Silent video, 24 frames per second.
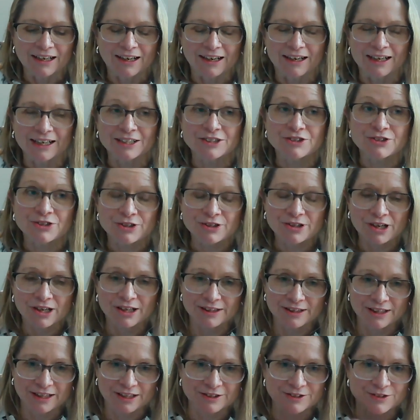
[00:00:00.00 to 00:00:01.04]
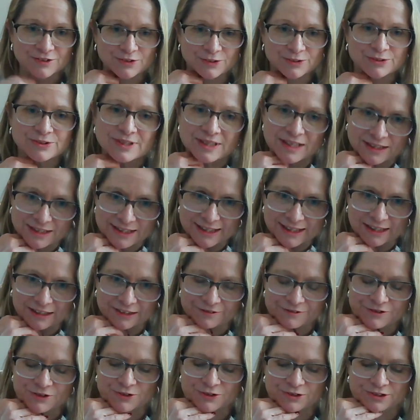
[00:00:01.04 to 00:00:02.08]
I took on the Associate Dean
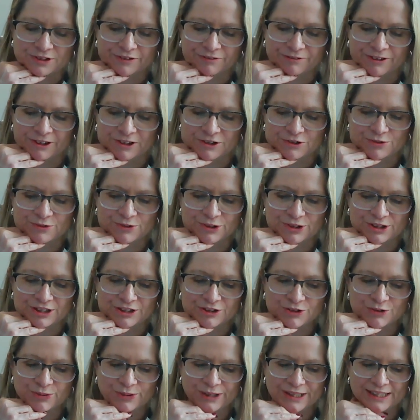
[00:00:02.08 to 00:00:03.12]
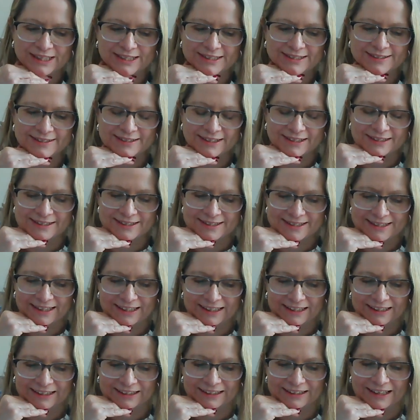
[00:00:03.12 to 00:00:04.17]
of Student Affairs role in
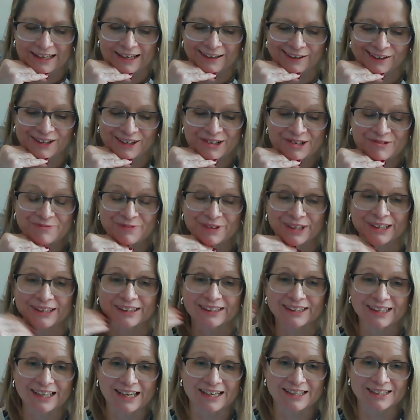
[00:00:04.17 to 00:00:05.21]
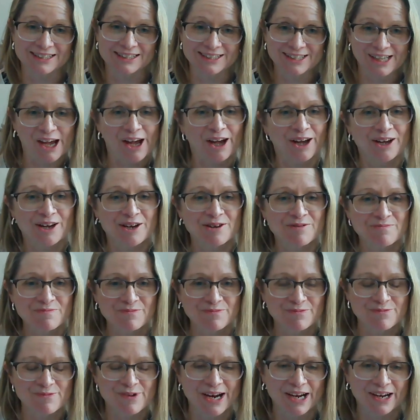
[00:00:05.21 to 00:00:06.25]
2016, really at a
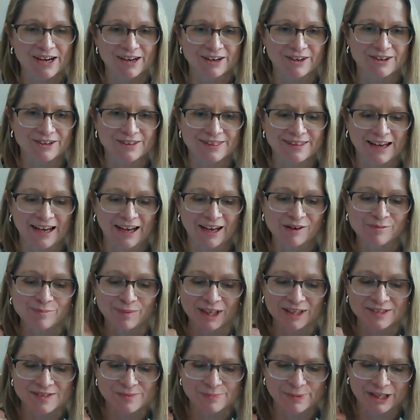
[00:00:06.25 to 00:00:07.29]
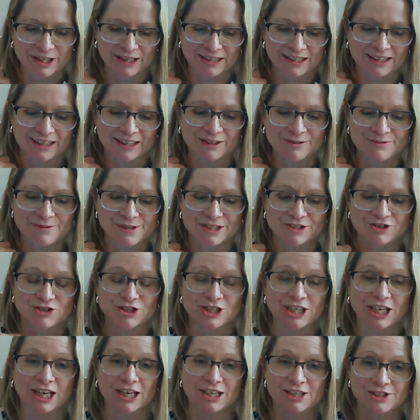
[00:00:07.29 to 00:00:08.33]
time where the MSPE was
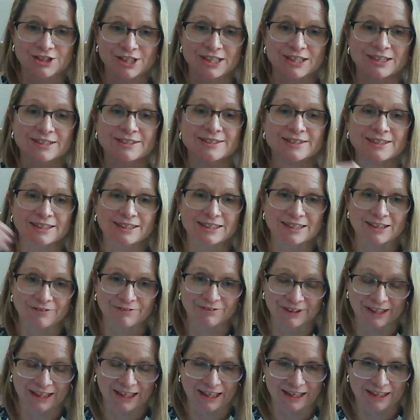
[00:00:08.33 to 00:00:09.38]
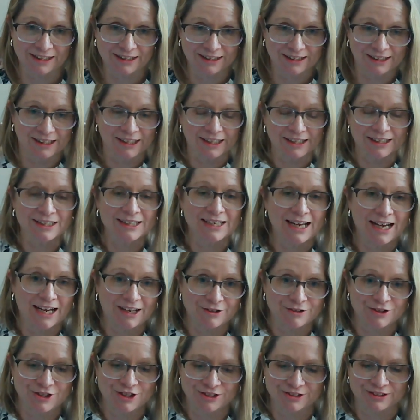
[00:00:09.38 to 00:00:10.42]
changing significantly
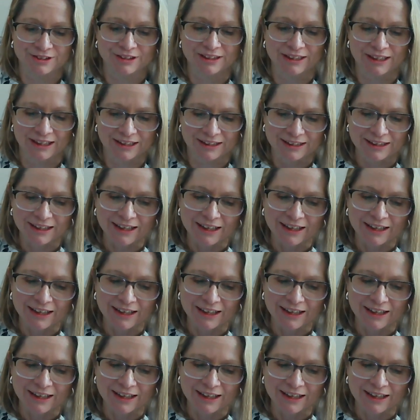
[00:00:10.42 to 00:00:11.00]
nationally.